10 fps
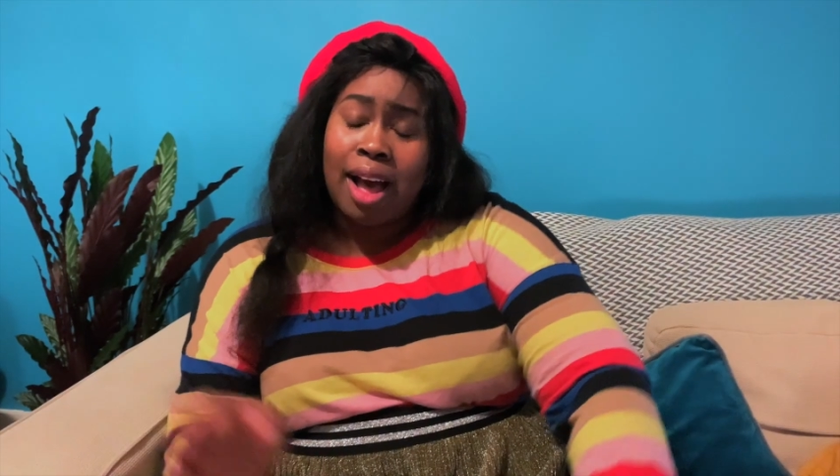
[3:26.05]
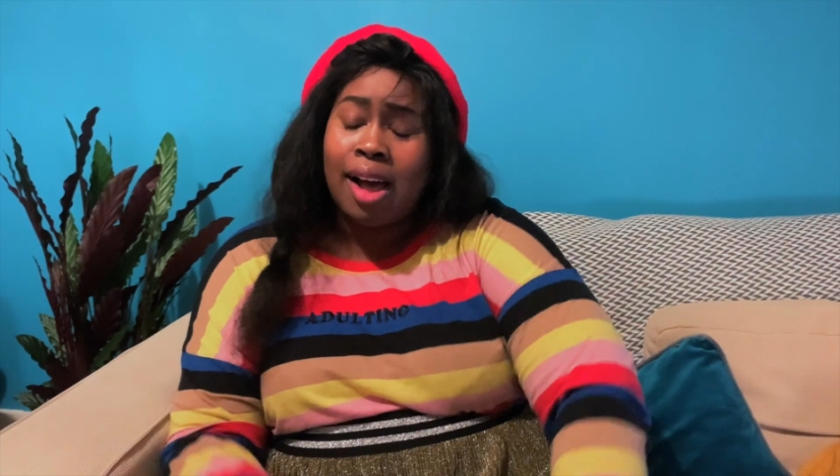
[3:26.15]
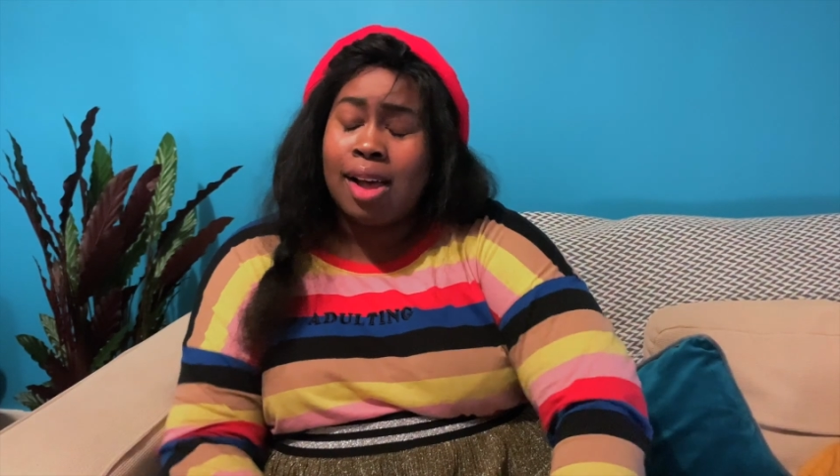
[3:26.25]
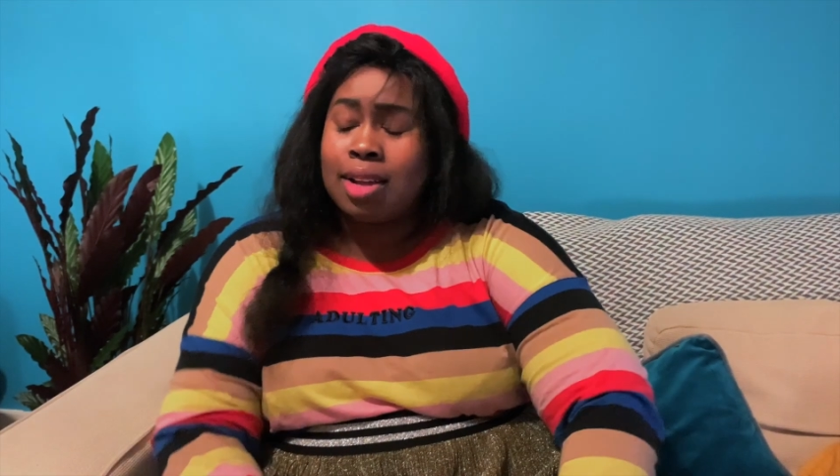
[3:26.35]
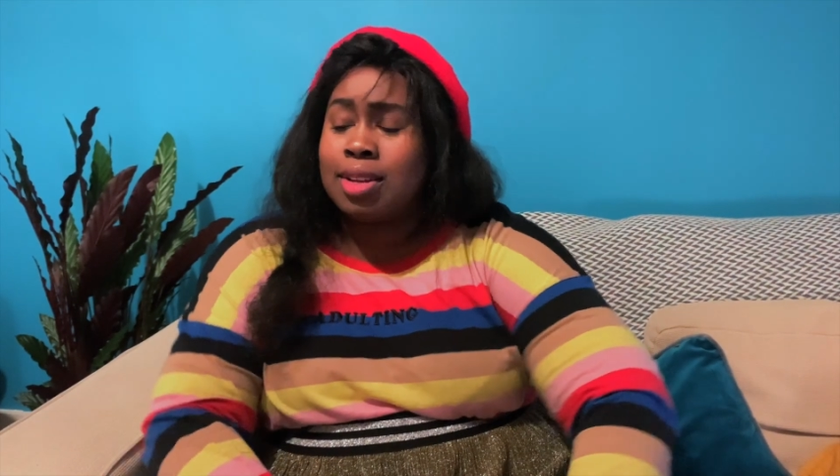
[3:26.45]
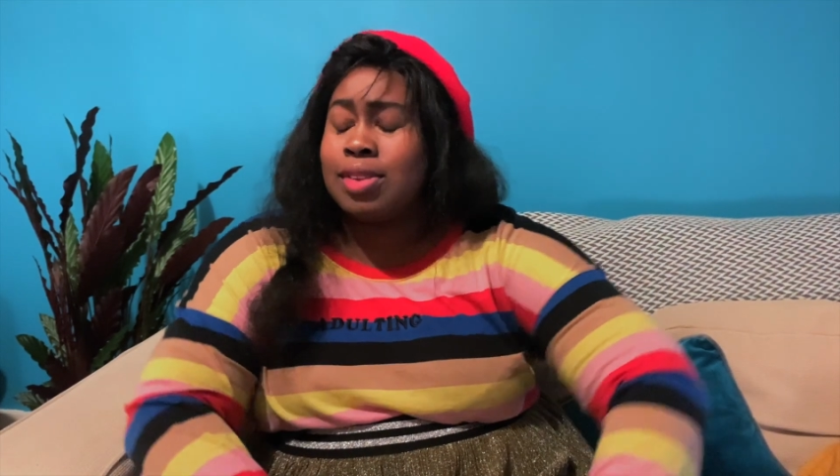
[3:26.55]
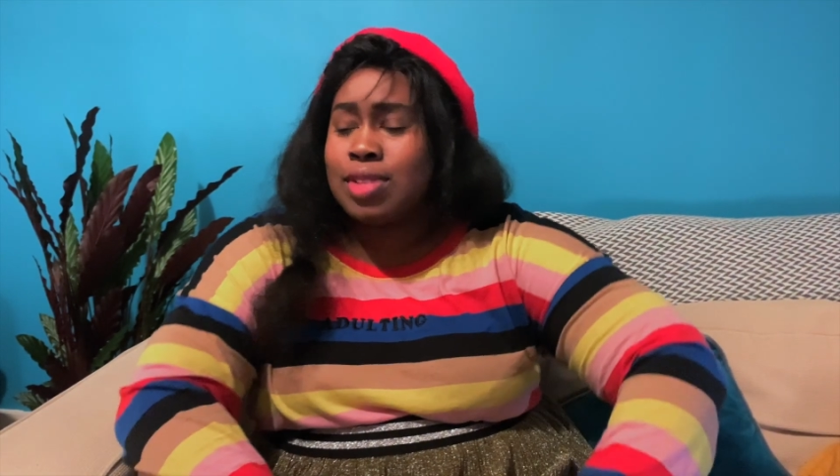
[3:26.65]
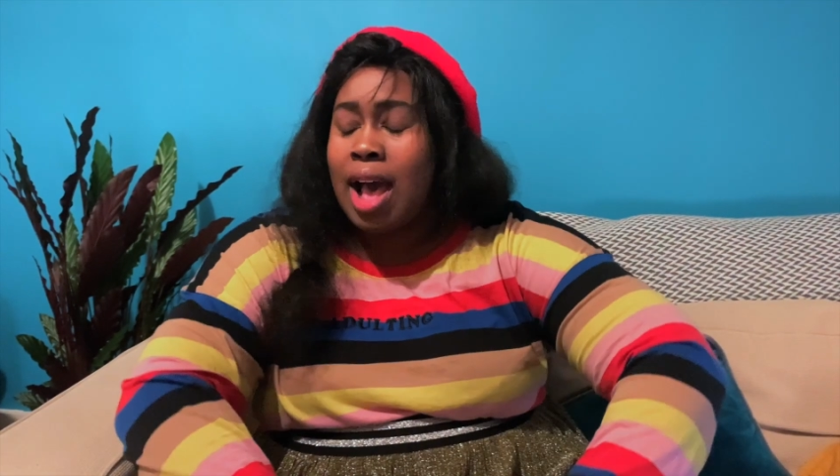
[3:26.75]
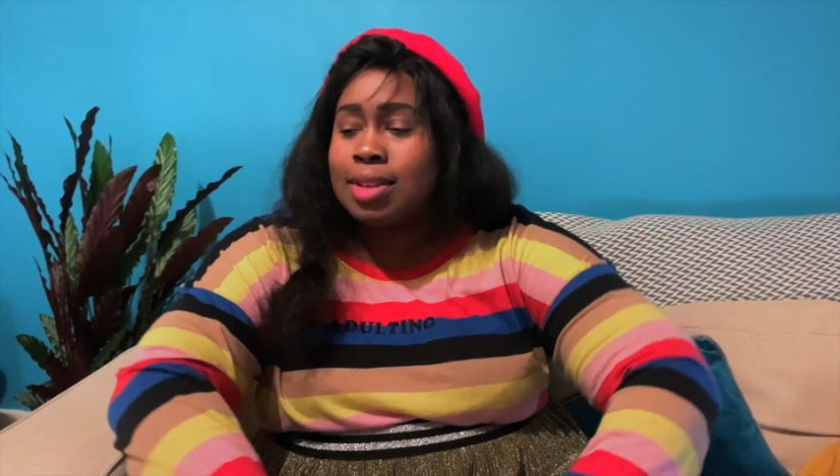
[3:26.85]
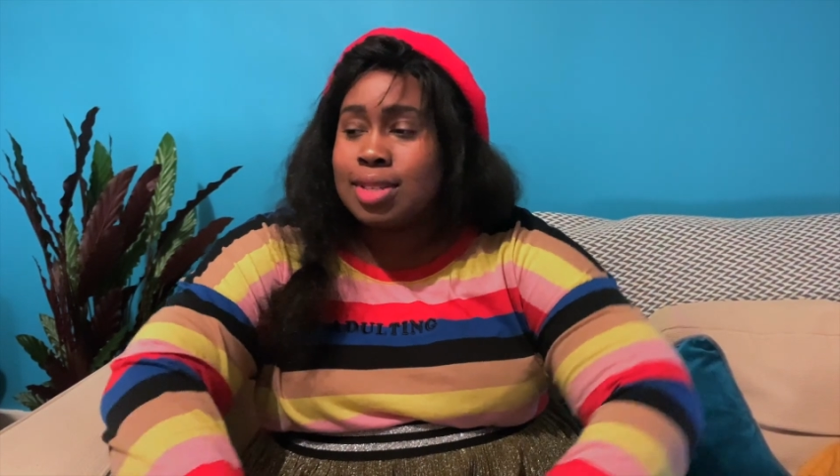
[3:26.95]
uh,
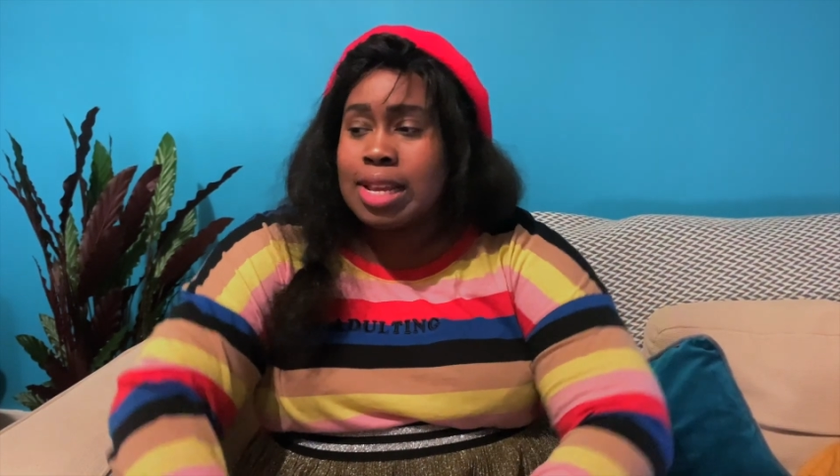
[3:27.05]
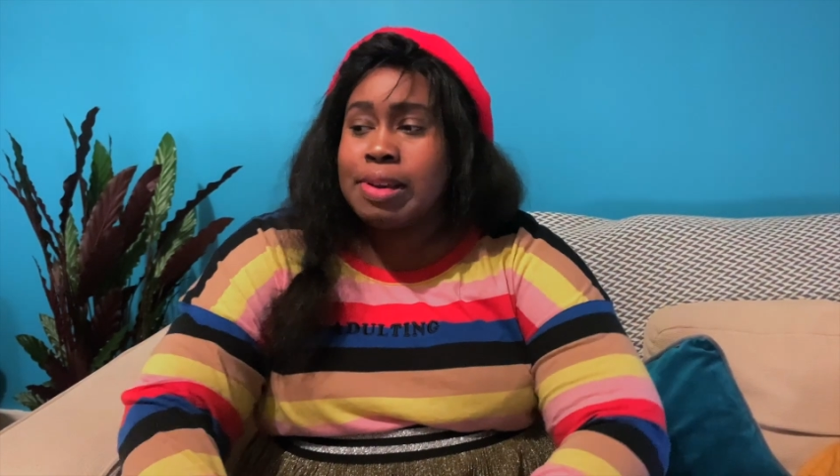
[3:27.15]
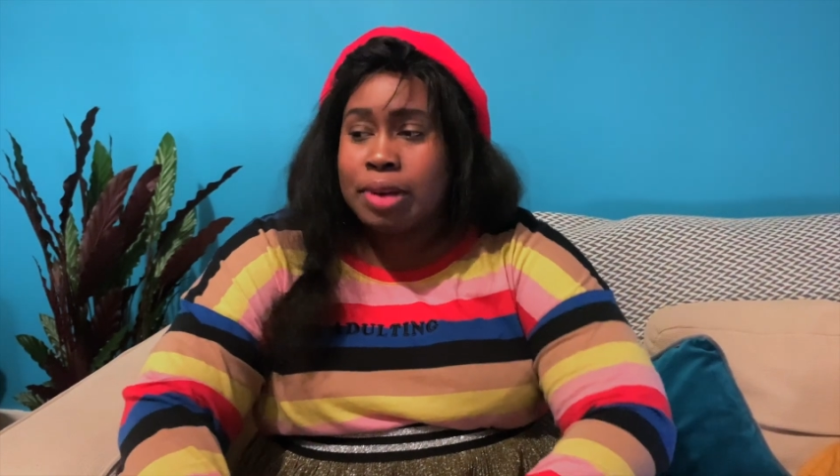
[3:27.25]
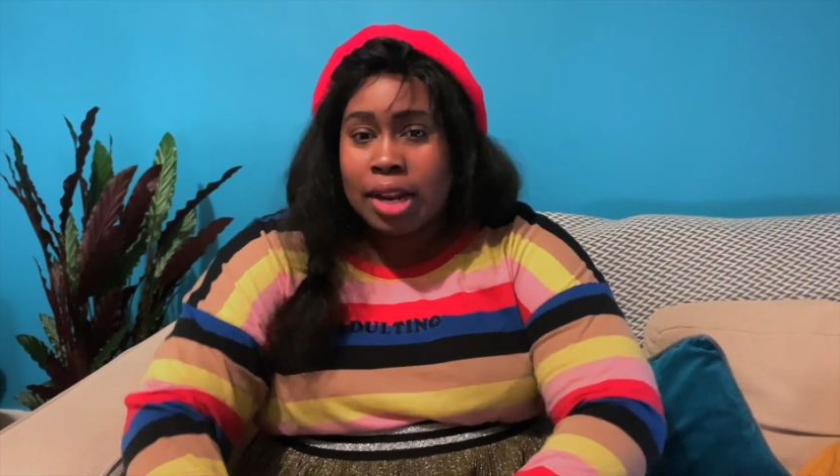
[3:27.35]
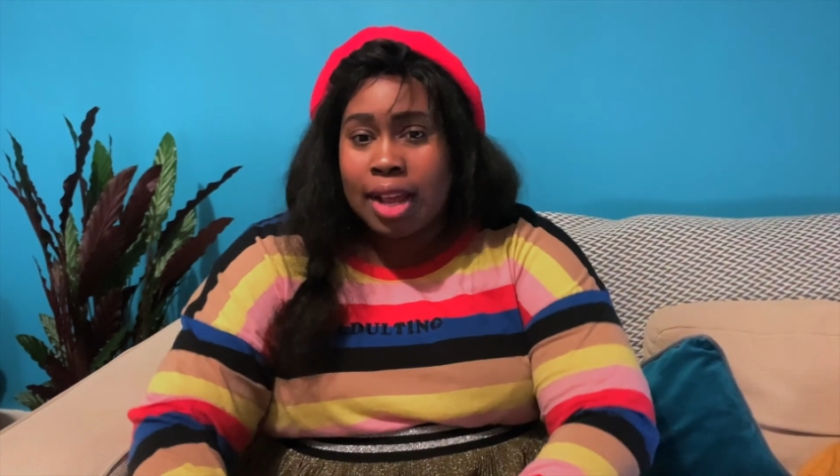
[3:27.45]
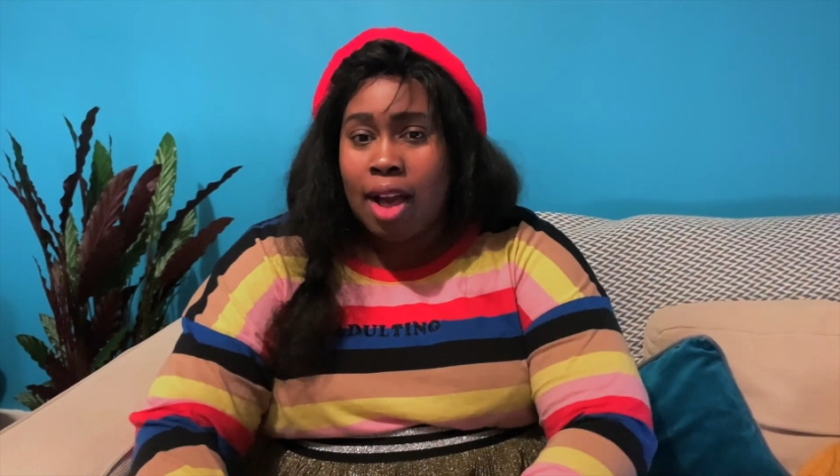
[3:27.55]
that's it really.